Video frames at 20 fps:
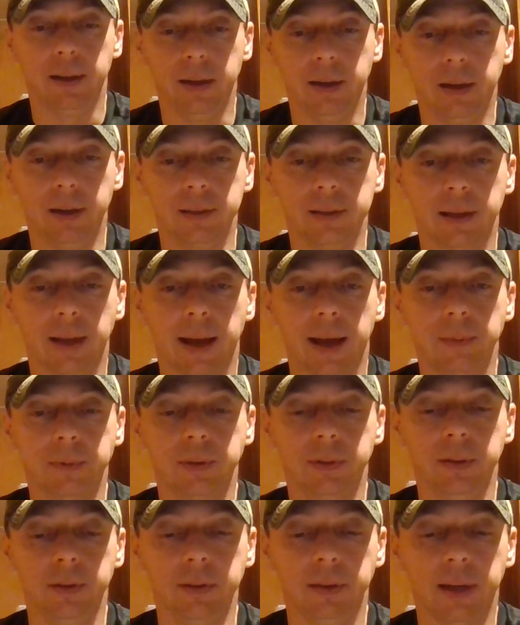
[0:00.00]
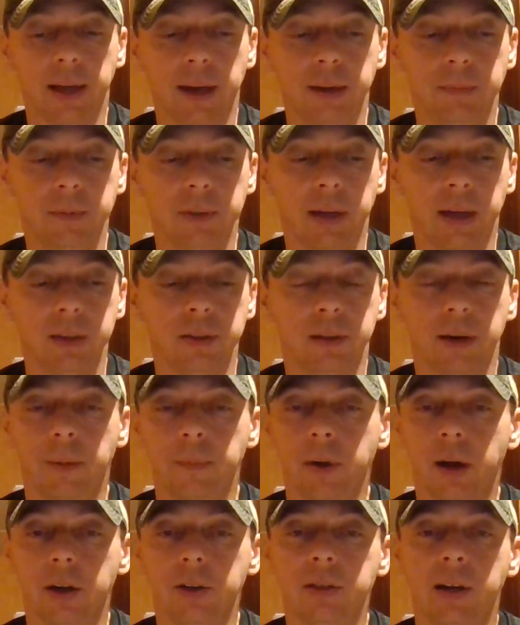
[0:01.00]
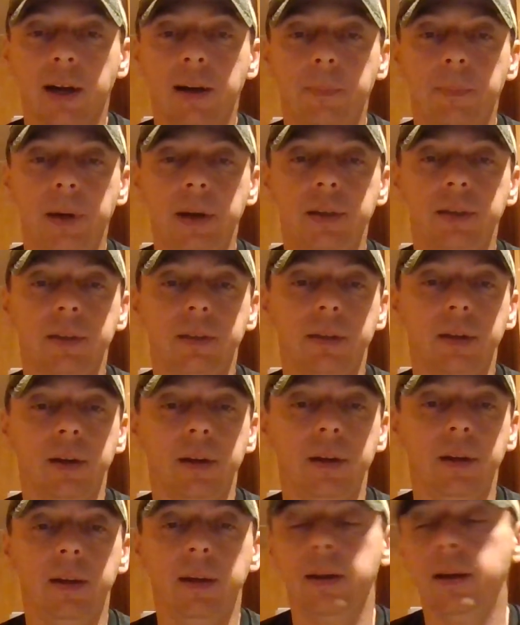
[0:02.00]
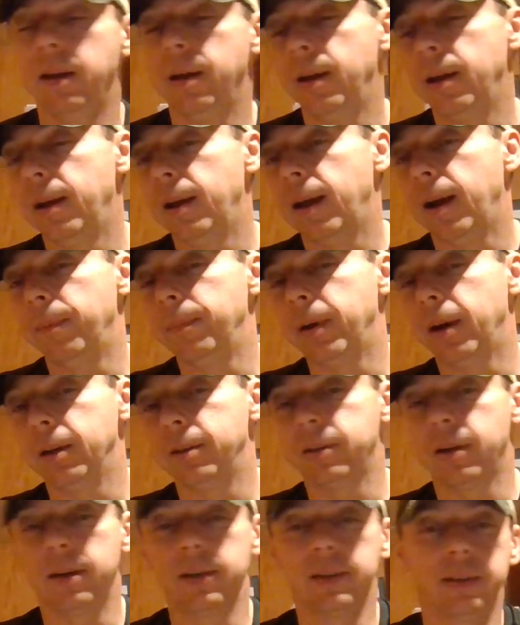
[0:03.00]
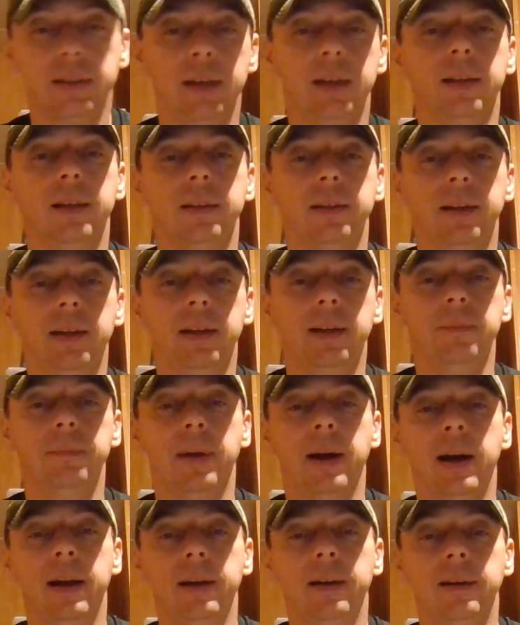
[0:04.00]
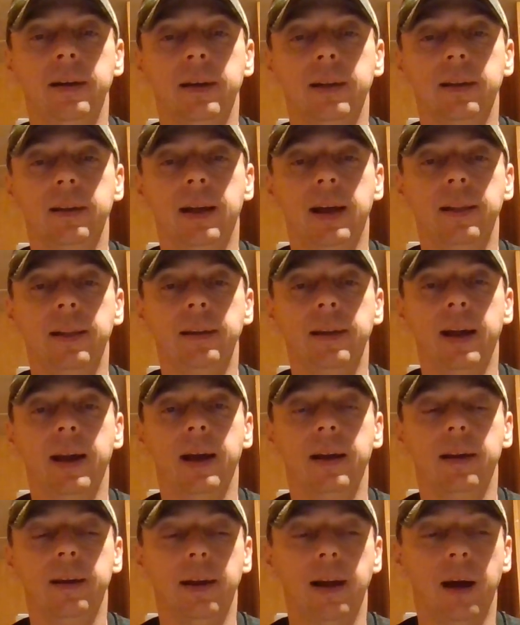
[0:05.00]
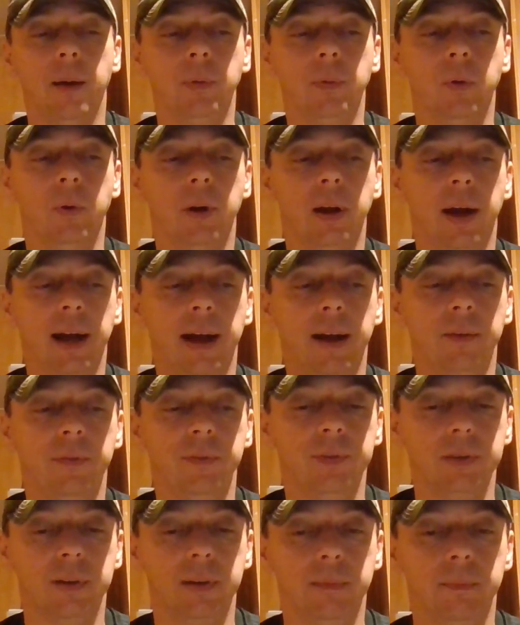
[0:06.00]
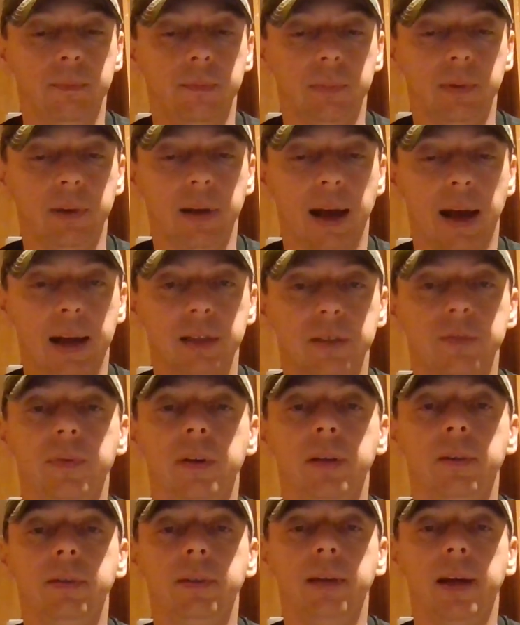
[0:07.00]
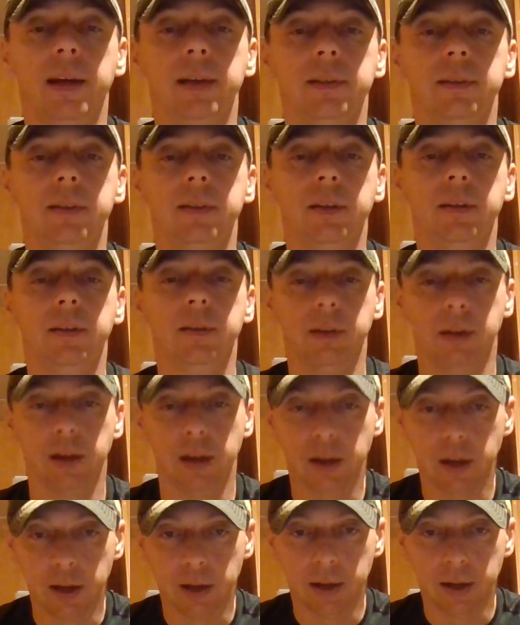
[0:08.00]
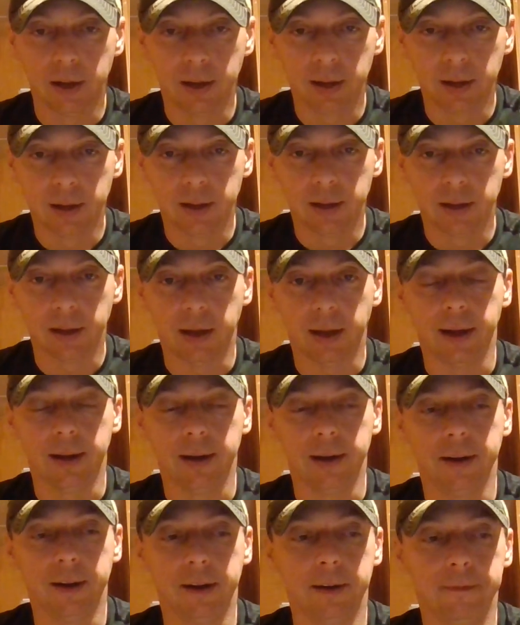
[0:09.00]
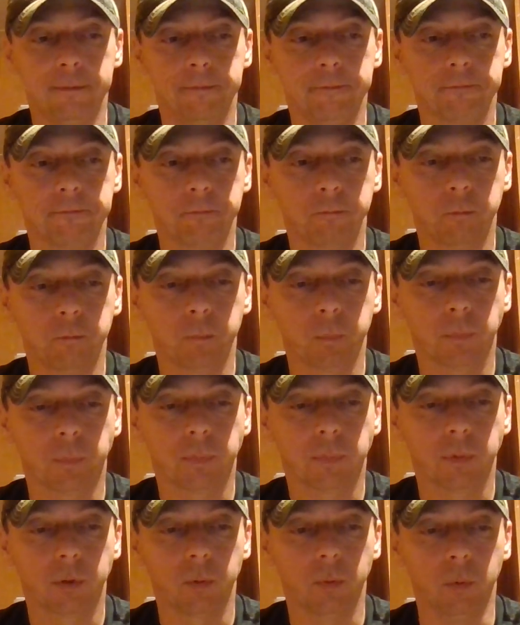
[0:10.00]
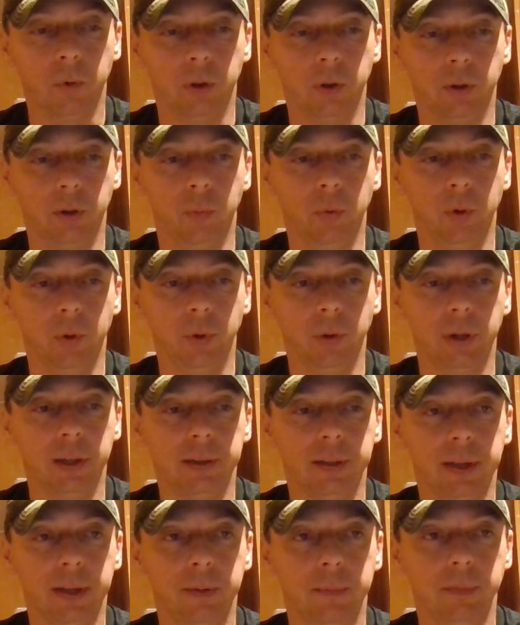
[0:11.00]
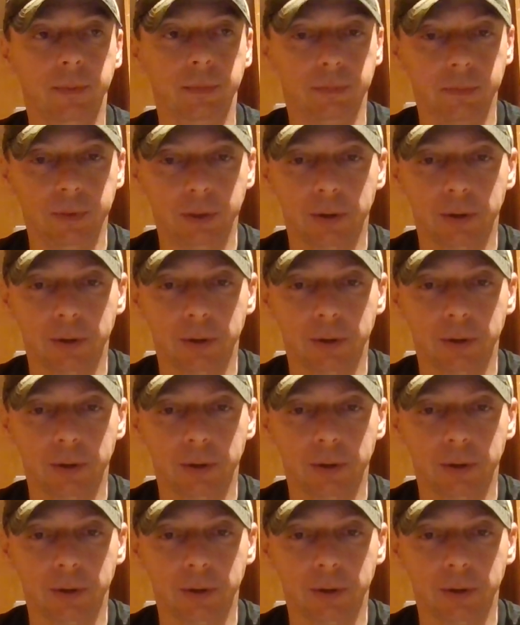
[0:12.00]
It is an absolute game changer. I'm not trying to pitch it to you. I'm not trying to sell it to anybody or nothing like that. I'm going to have some guys field testing it, and we'll let them,